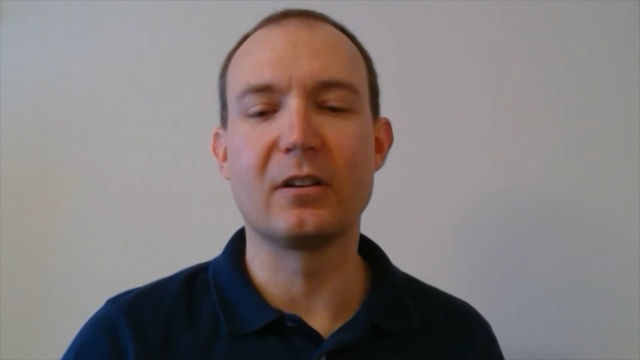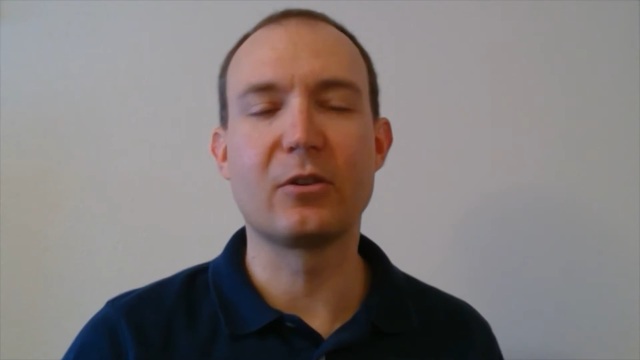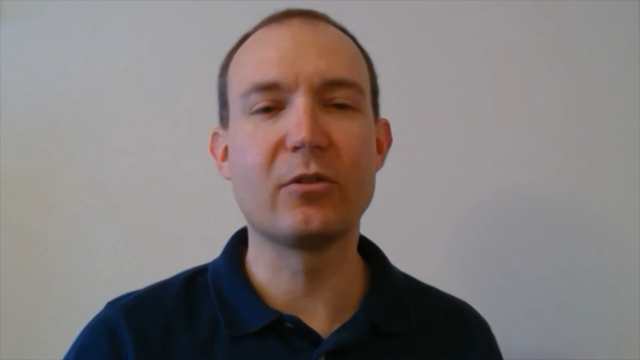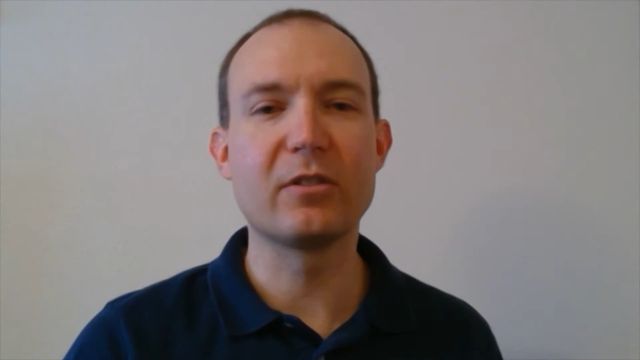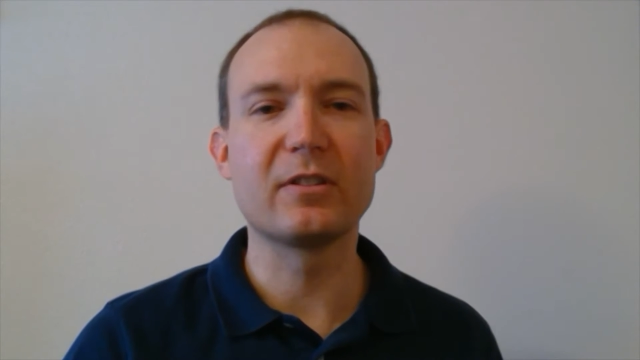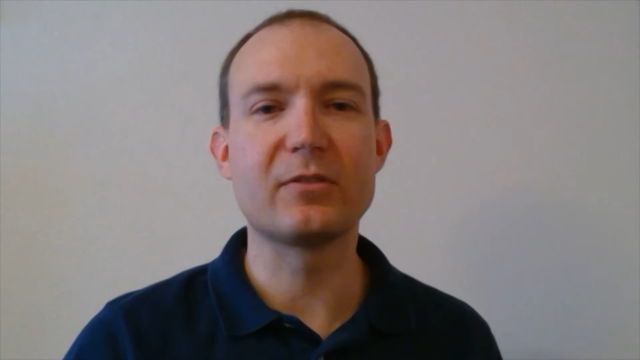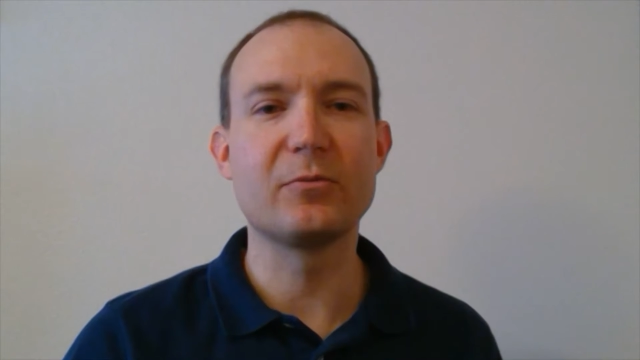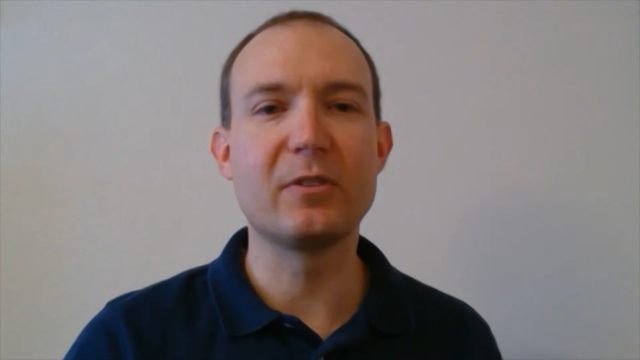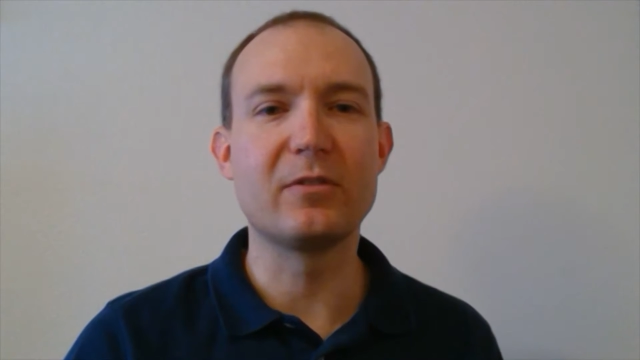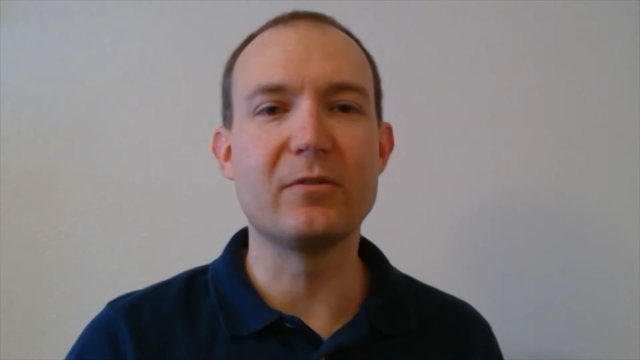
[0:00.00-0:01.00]
chorus
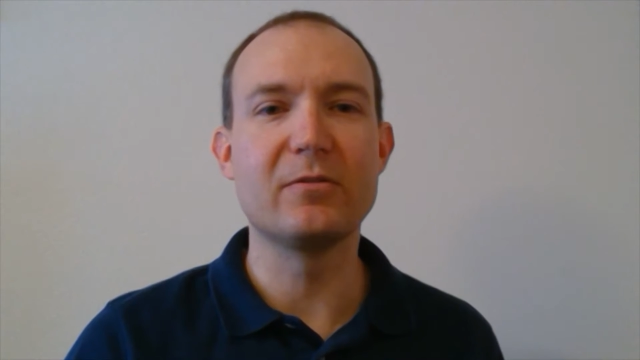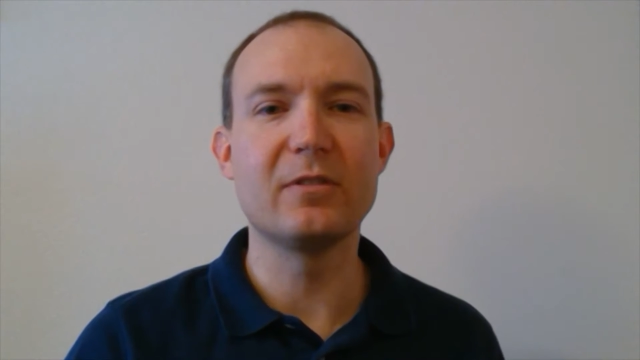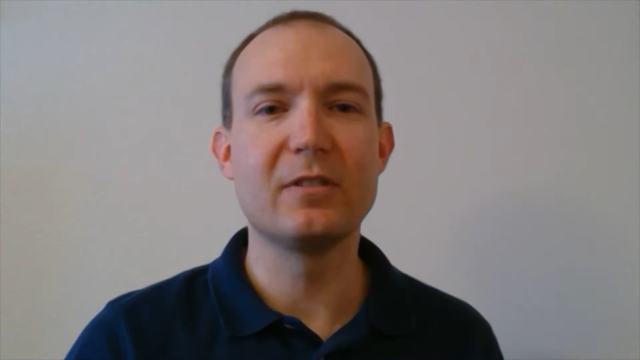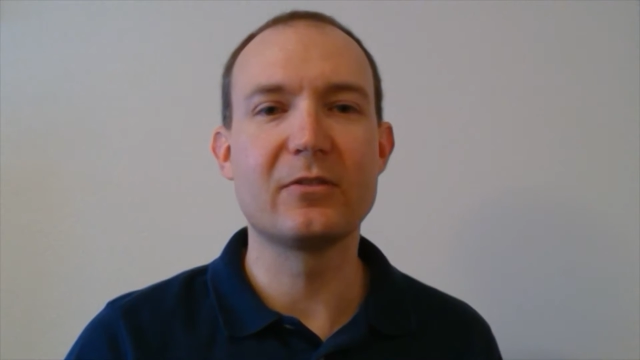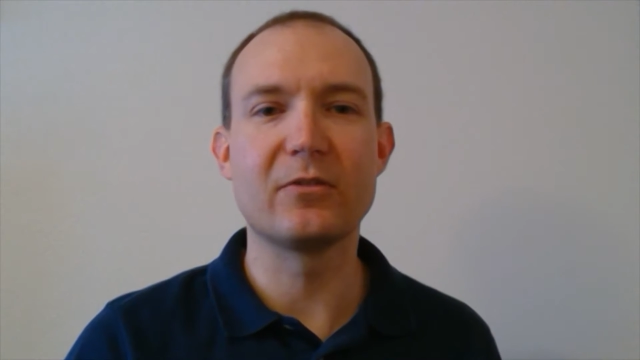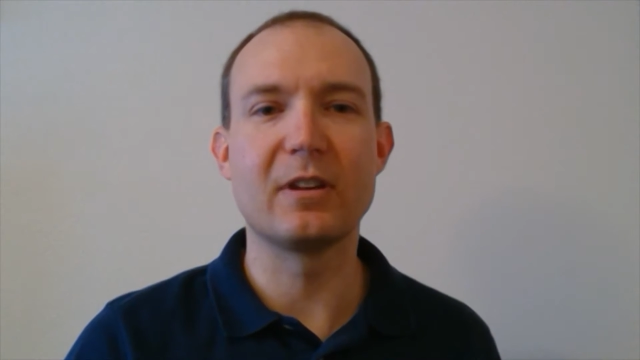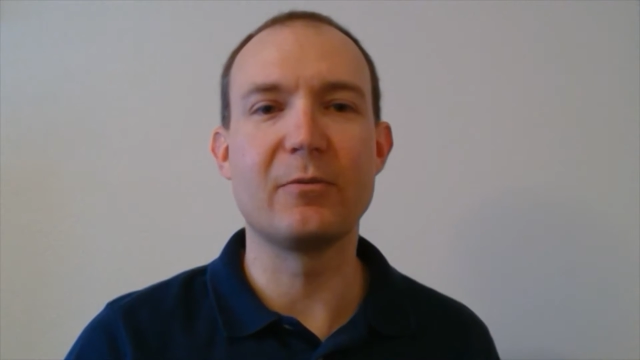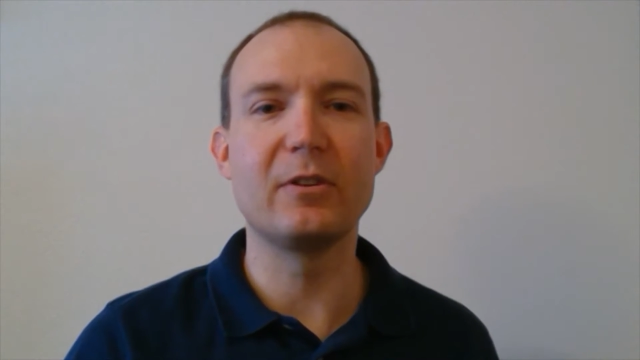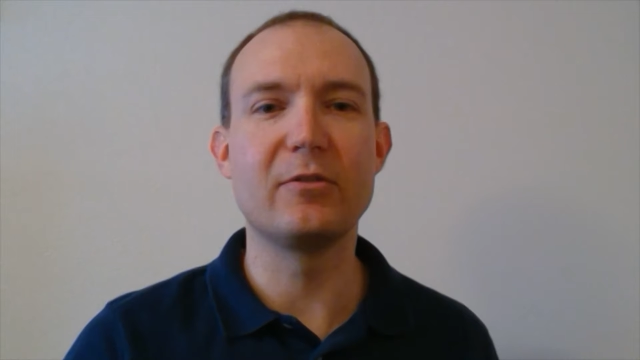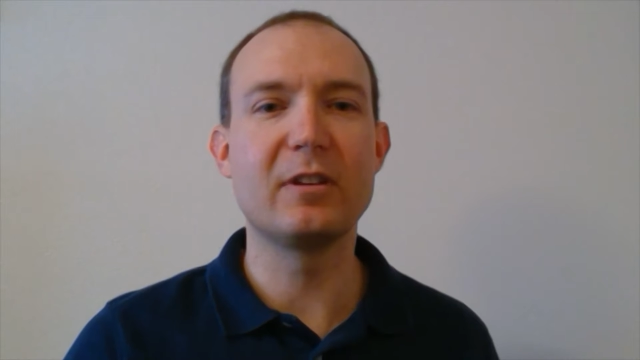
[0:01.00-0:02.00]
with you so that
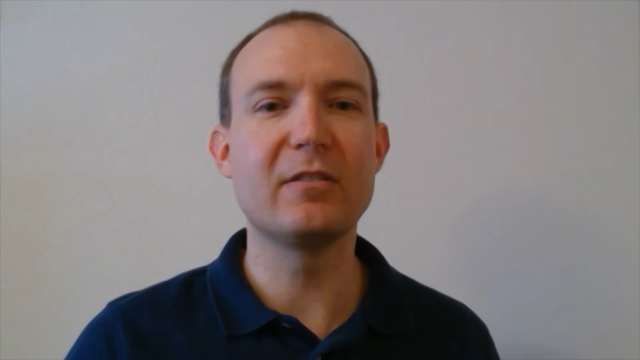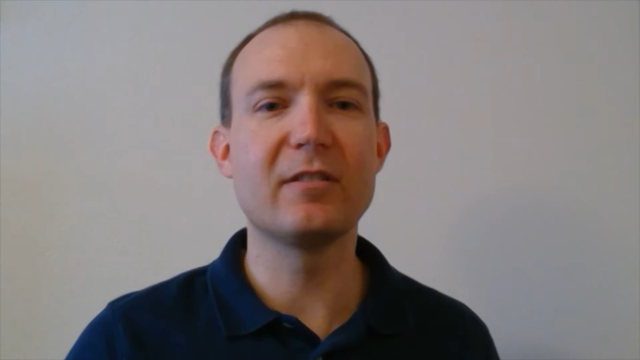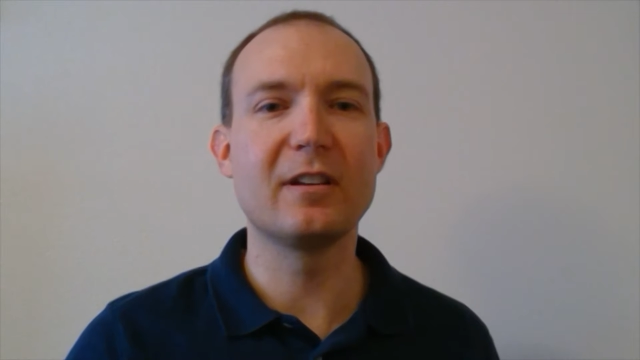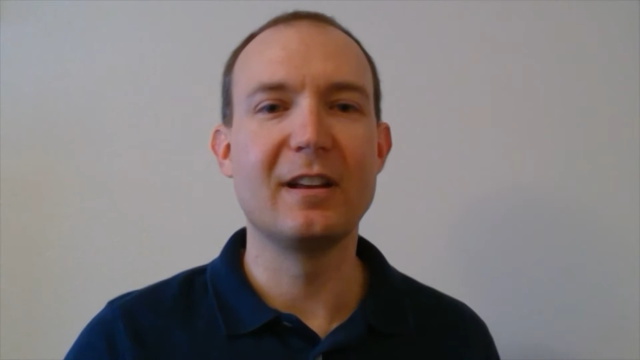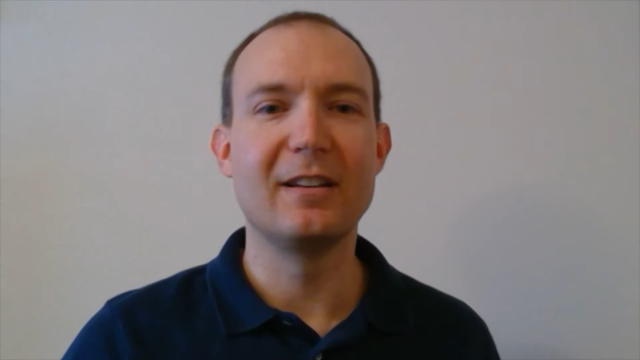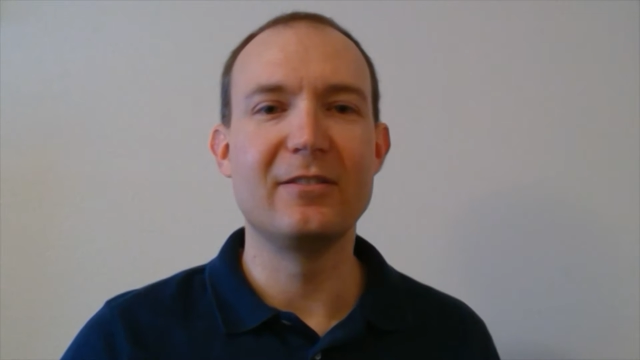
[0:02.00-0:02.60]
when you hear it,